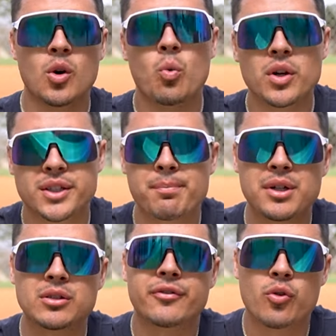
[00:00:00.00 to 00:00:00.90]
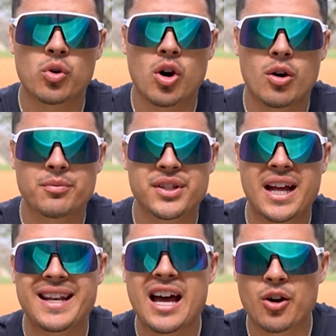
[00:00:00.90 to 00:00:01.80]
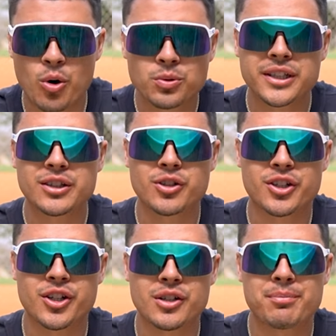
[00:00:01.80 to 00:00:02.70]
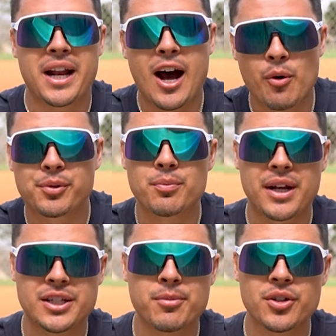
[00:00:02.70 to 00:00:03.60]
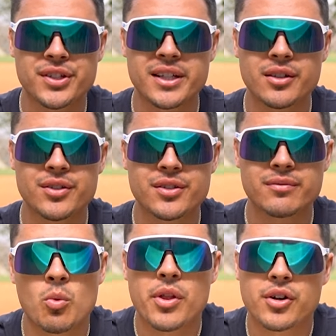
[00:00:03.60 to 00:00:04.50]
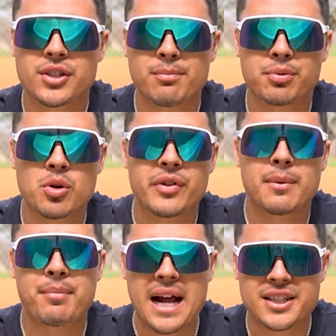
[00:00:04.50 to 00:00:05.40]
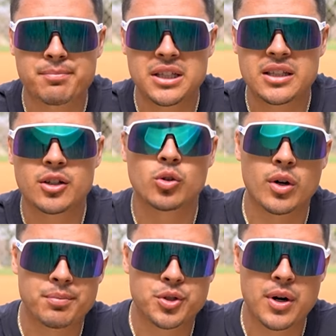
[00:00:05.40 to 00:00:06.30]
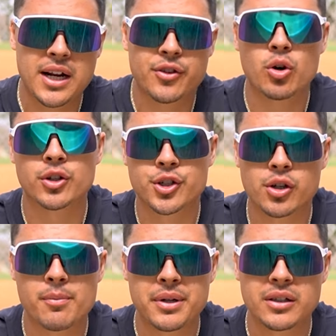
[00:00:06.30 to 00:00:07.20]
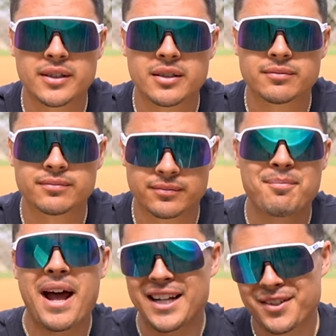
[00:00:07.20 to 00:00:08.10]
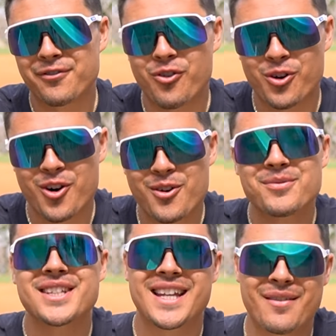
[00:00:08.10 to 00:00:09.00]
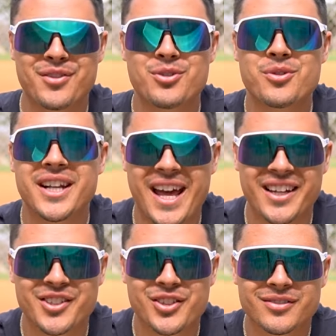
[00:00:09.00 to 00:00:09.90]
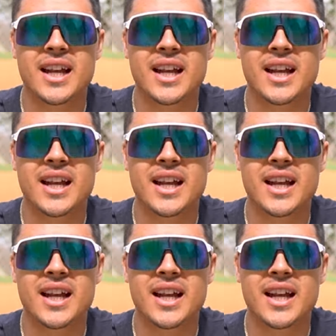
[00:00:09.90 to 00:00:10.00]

Want to build forearms that not only look good, but help your baseball skills? Whether it's improving bat speed, grip strength, or durability, massive forearms give you an edge.